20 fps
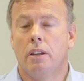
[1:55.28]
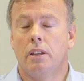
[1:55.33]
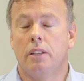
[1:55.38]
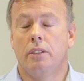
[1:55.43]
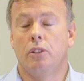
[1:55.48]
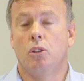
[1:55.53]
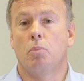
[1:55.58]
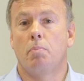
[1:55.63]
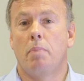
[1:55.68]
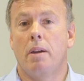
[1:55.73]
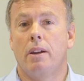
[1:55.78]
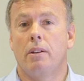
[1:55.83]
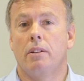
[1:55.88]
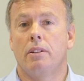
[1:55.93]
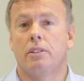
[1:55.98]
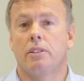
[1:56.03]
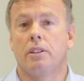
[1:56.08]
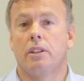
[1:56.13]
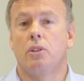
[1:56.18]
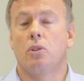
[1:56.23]
and your
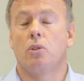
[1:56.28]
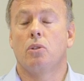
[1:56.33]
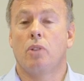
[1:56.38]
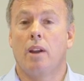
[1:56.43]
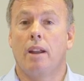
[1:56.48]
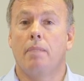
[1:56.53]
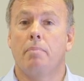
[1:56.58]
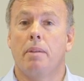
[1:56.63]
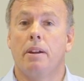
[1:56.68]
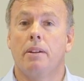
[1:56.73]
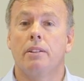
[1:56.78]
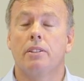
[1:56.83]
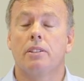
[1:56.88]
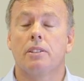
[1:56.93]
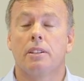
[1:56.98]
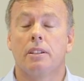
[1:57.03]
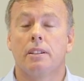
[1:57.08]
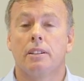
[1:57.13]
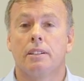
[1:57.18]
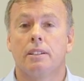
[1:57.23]
parents and your
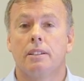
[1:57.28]
grandparents.